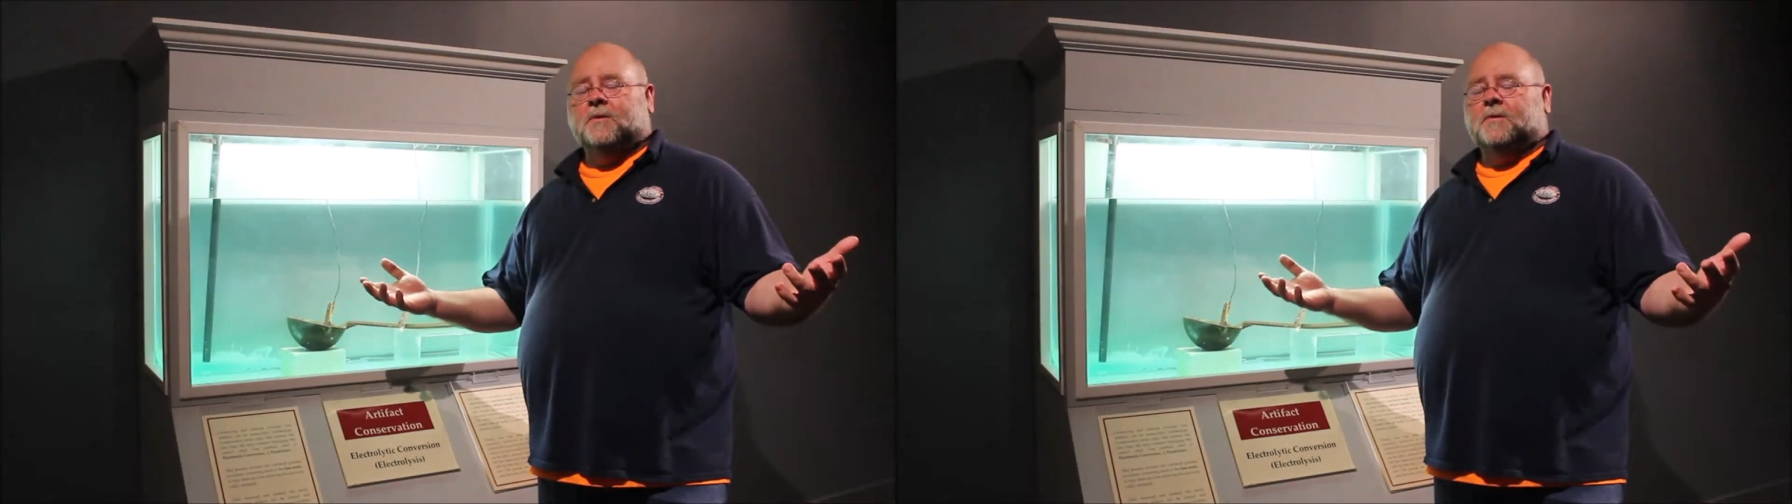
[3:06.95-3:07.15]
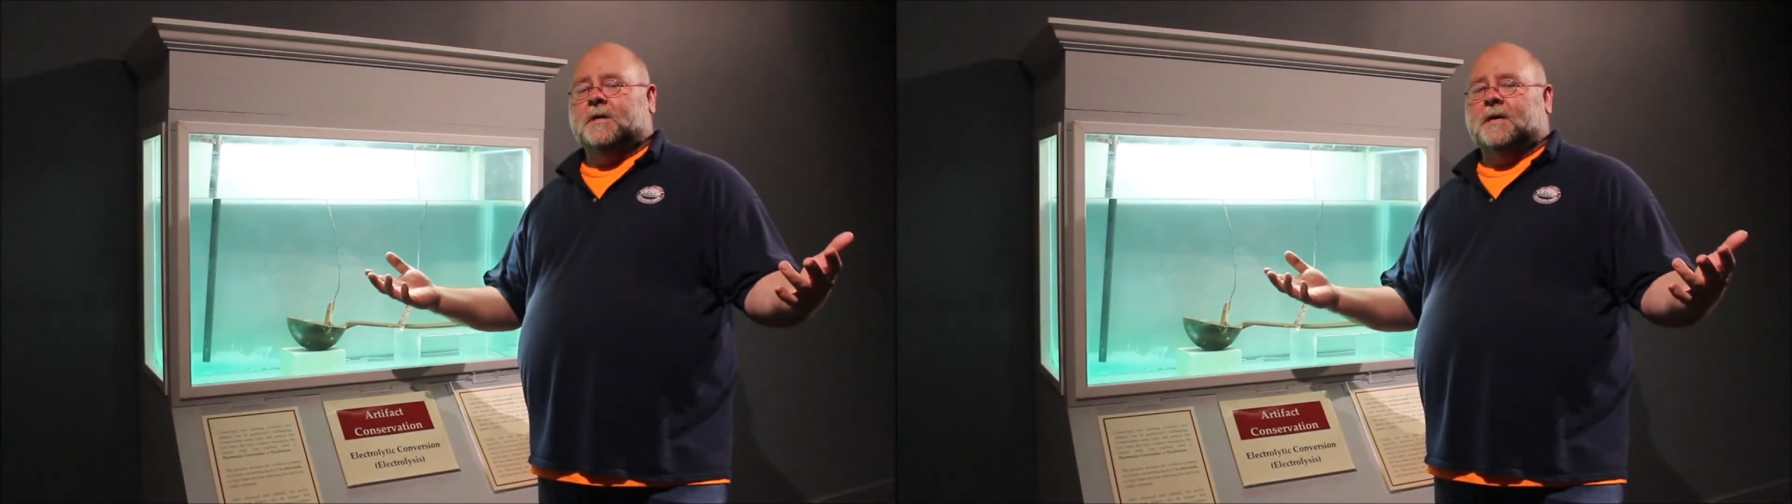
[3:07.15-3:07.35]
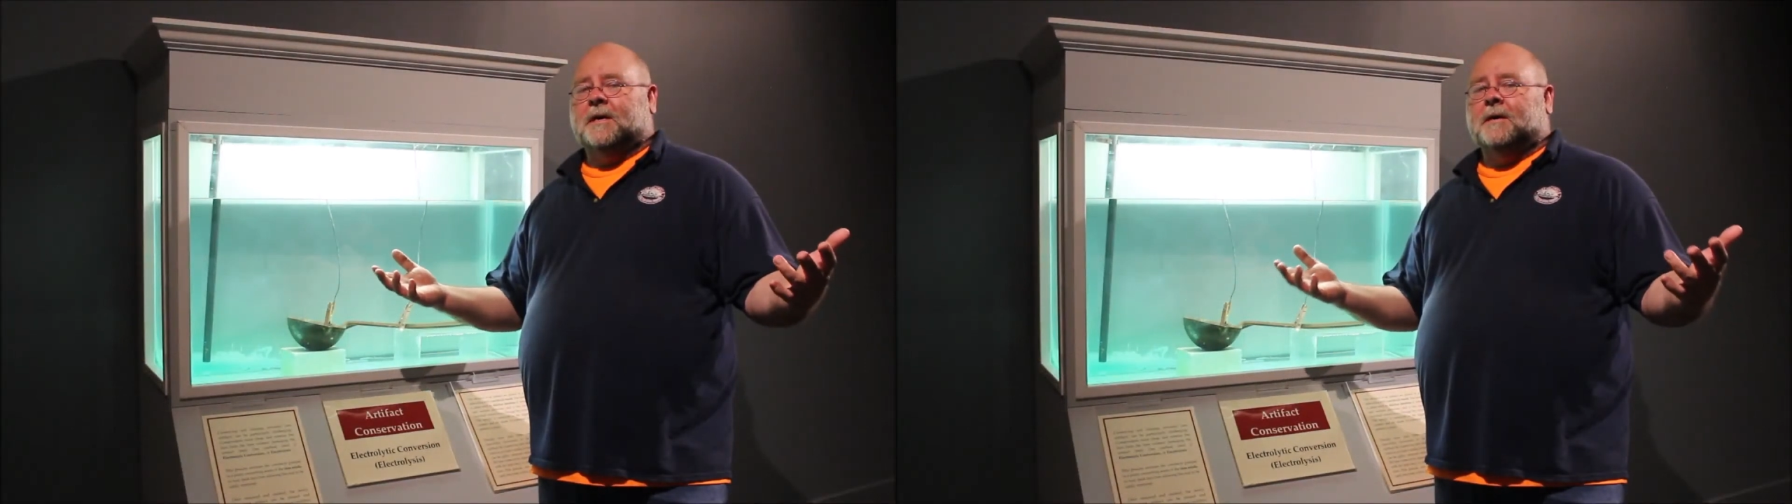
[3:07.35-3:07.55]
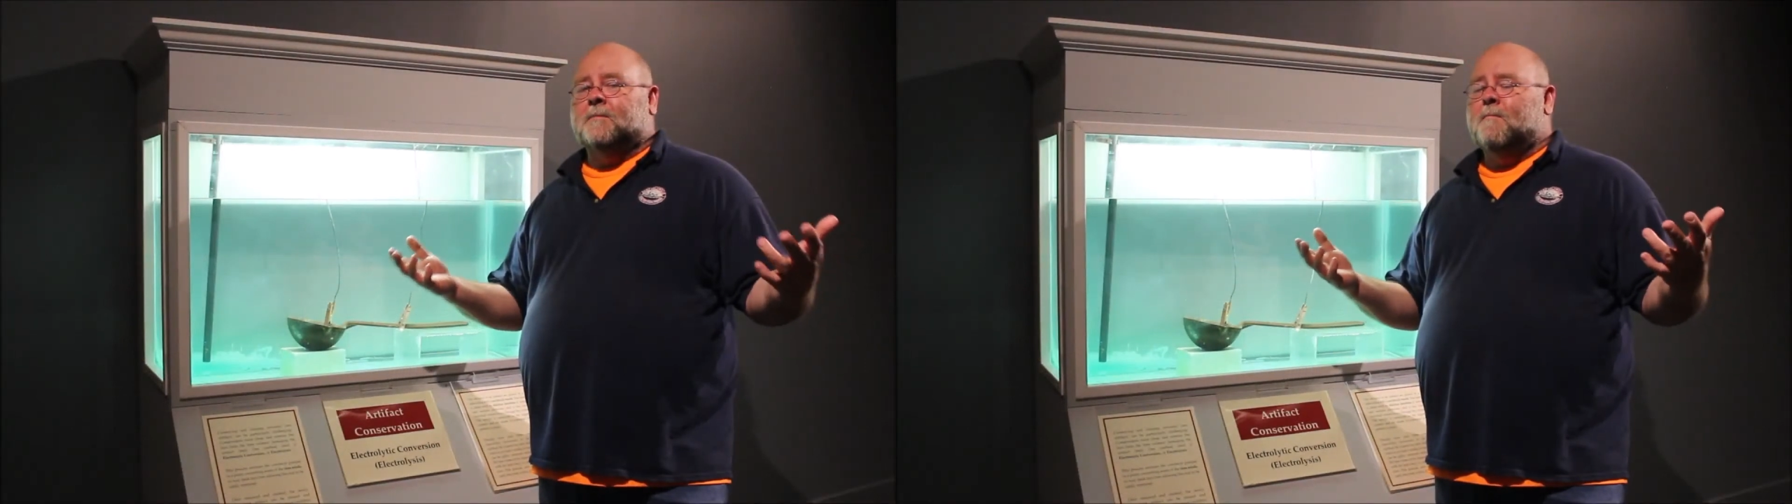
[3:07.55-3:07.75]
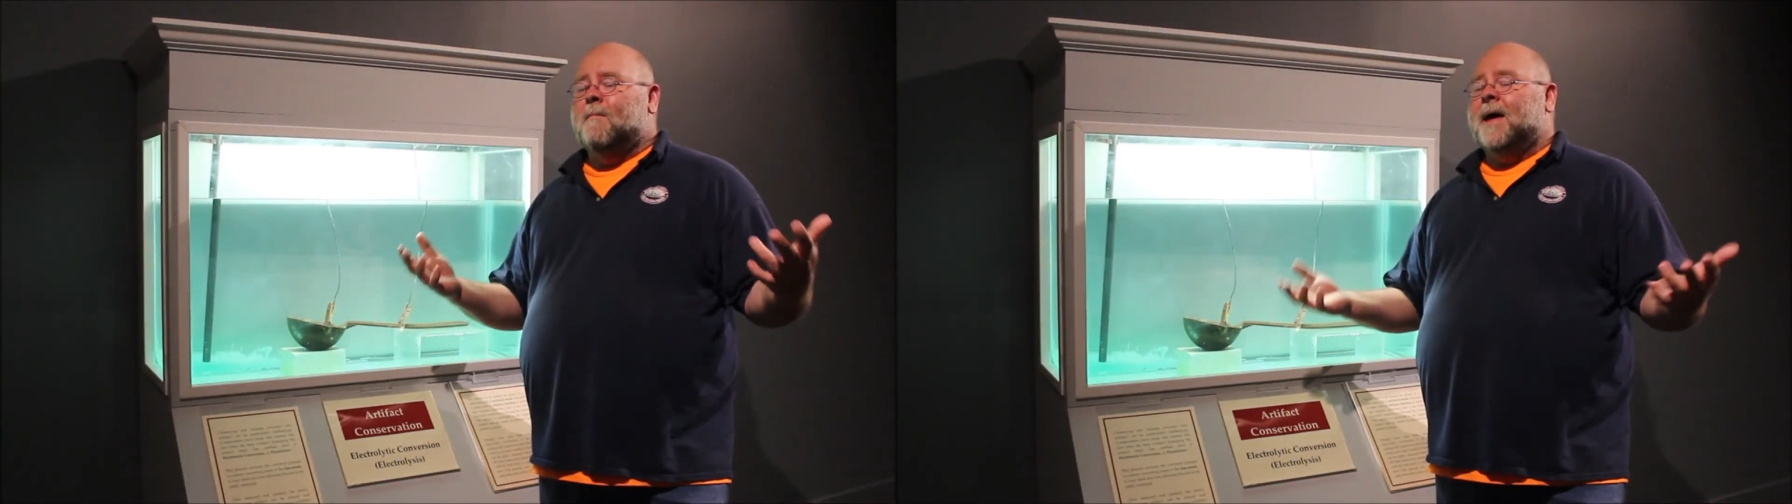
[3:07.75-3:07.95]
through the
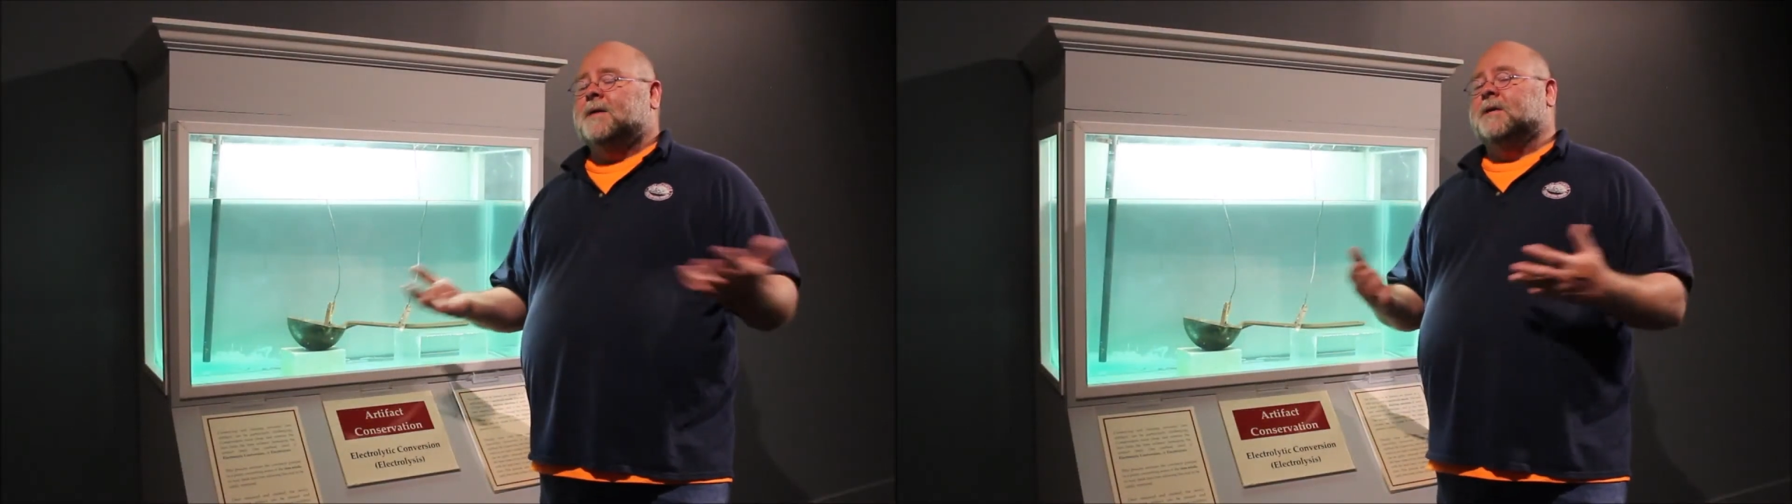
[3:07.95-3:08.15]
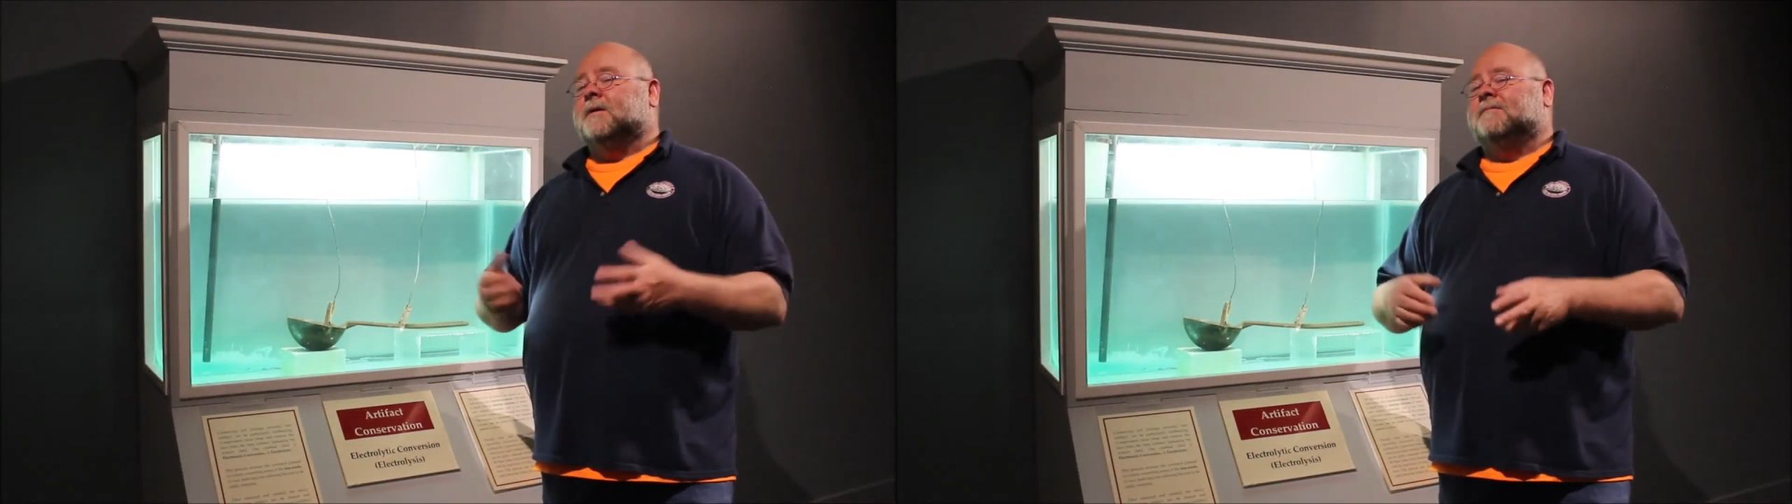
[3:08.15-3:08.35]
magic